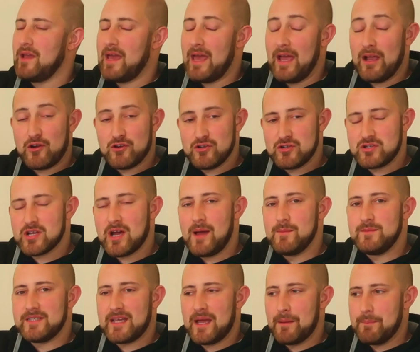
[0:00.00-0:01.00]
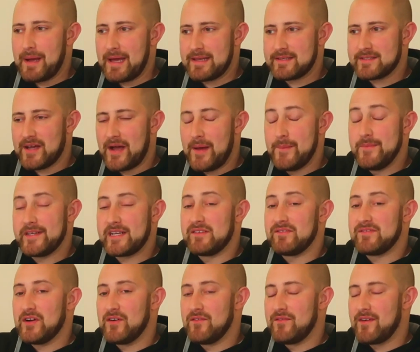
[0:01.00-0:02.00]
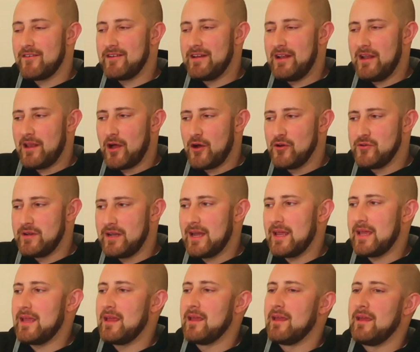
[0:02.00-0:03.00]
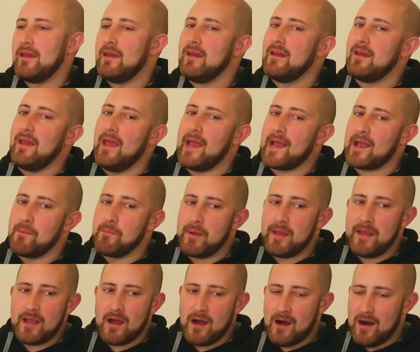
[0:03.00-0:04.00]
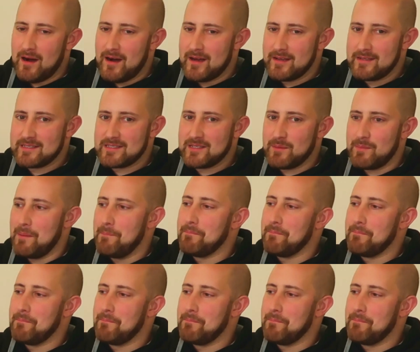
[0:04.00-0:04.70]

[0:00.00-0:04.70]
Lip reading: You get good times, you get bad times. It can feel very lonely. It can be hard to be